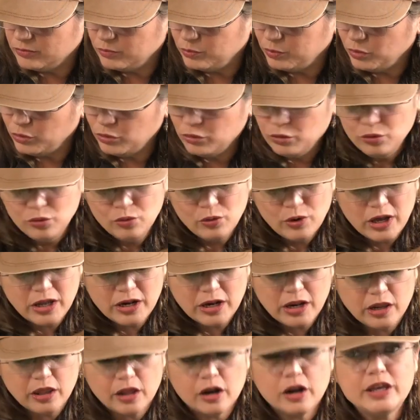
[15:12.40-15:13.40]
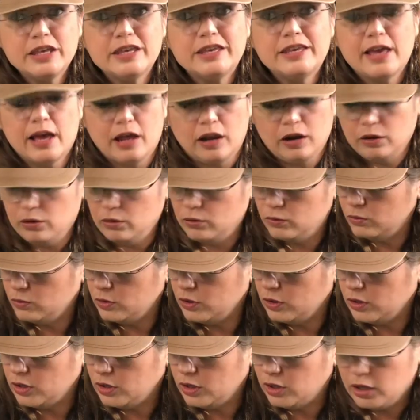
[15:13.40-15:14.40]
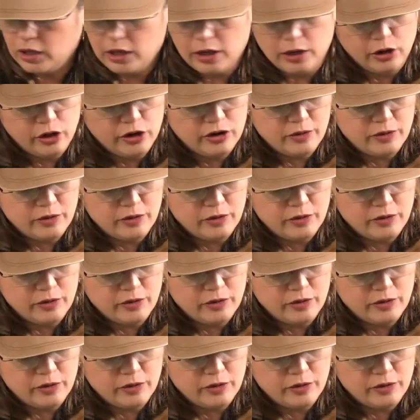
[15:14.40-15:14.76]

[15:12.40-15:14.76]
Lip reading: blue and a lot of yellow. A lot of